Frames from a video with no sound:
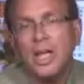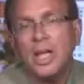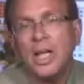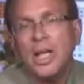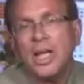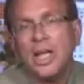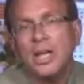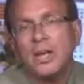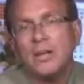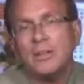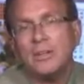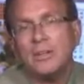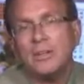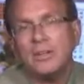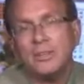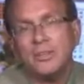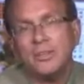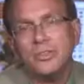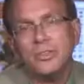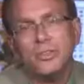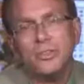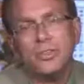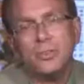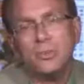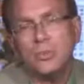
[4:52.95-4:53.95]
And
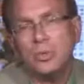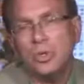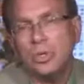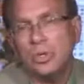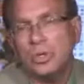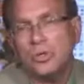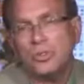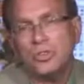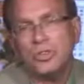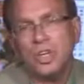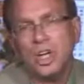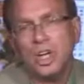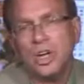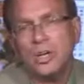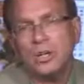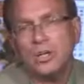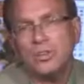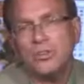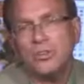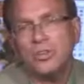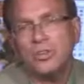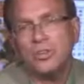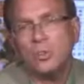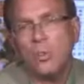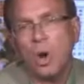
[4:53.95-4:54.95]
this is a real
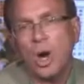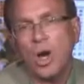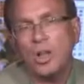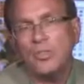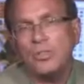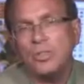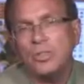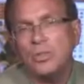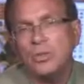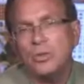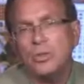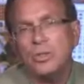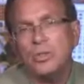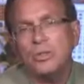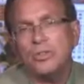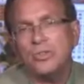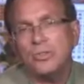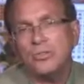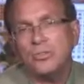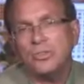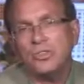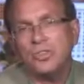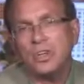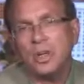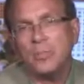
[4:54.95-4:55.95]
challenge. It's why the unions
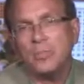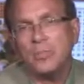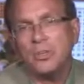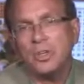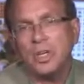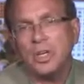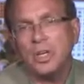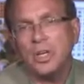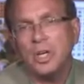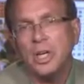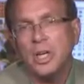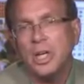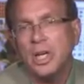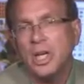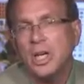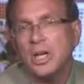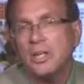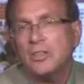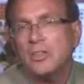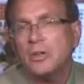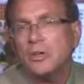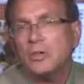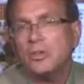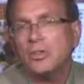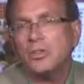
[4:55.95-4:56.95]
have stepped in,
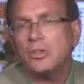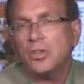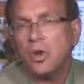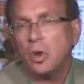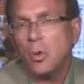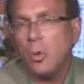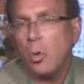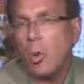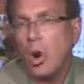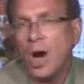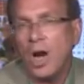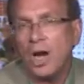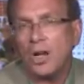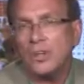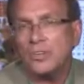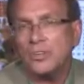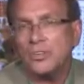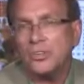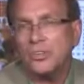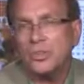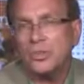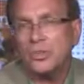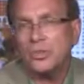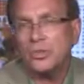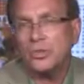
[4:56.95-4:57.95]
and they're so wise
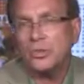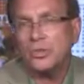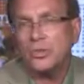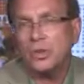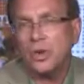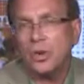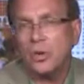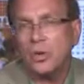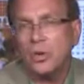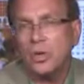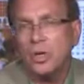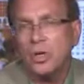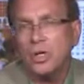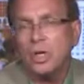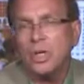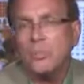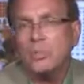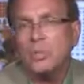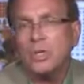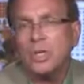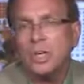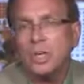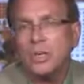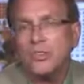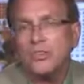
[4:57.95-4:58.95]
to do so.
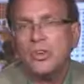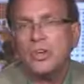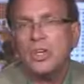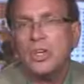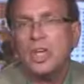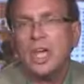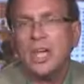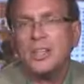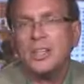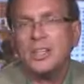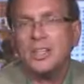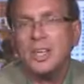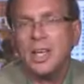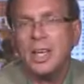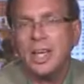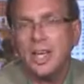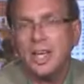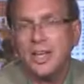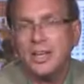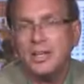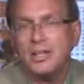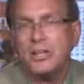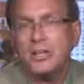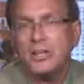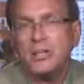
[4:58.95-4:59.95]
Because at the
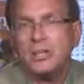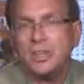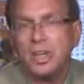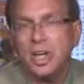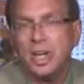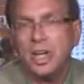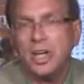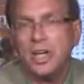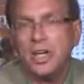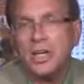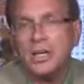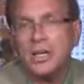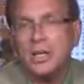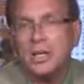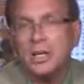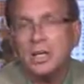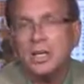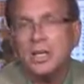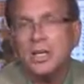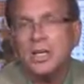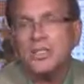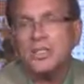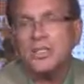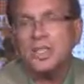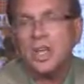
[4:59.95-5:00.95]
end of the day,
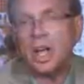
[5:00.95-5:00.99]
it's